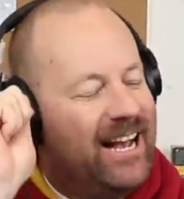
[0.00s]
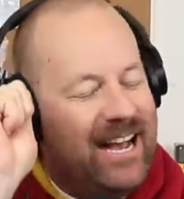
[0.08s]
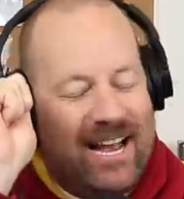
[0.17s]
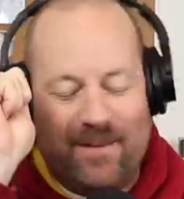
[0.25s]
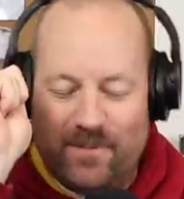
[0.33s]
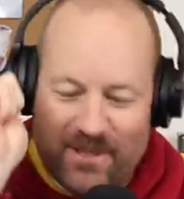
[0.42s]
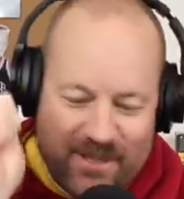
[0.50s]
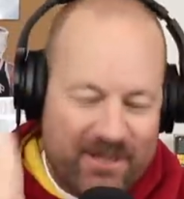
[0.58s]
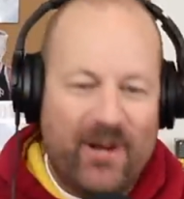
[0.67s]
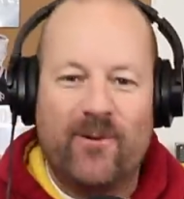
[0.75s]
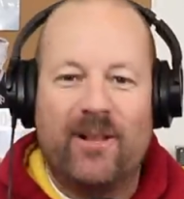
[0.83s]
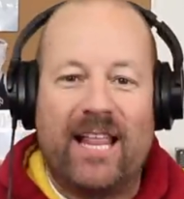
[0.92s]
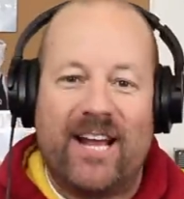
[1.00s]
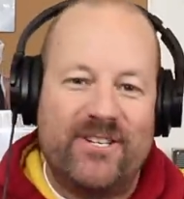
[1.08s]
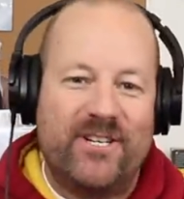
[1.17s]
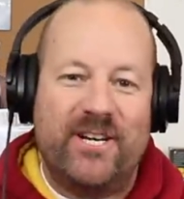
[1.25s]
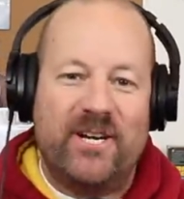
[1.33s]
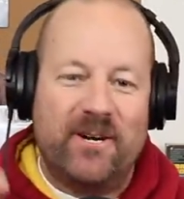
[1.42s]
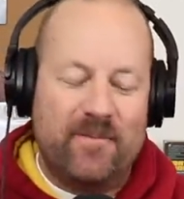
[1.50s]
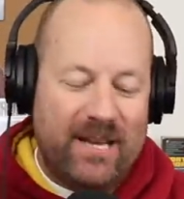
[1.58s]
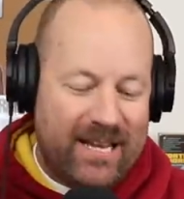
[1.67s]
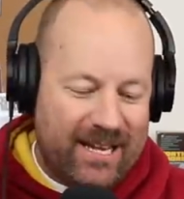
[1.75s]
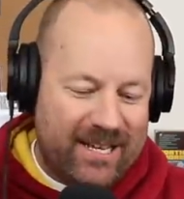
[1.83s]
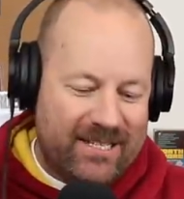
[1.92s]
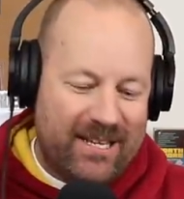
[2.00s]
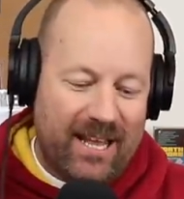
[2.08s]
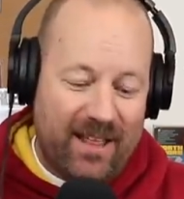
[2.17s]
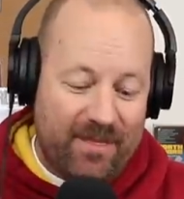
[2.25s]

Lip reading: I am so glad you're here because